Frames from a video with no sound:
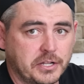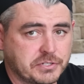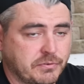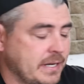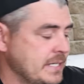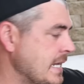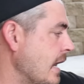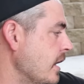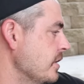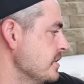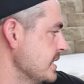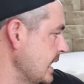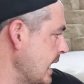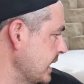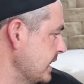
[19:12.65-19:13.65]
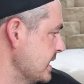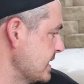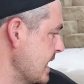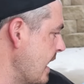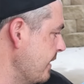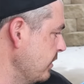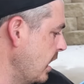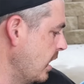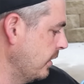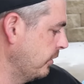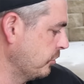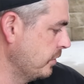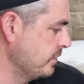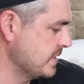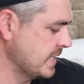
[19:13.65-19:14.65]
all-terrain tires like this that have a lot of
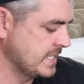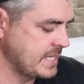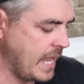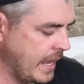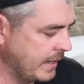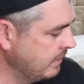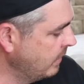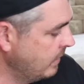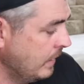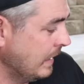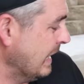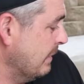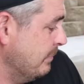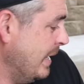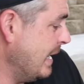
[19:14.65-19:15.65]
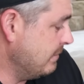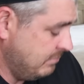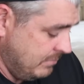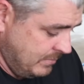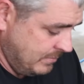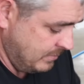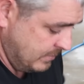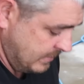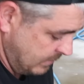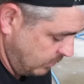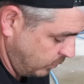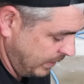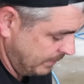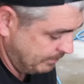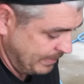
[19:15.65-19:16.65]
grooves in the side. But
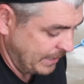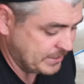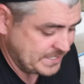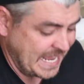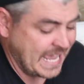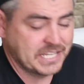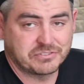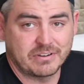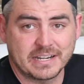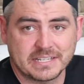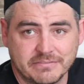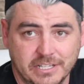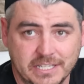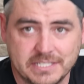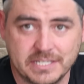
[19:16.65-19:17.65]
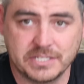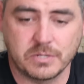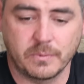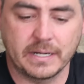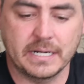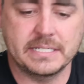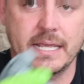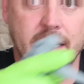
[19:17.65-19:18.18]
what better test, right, to really see. So we're gonna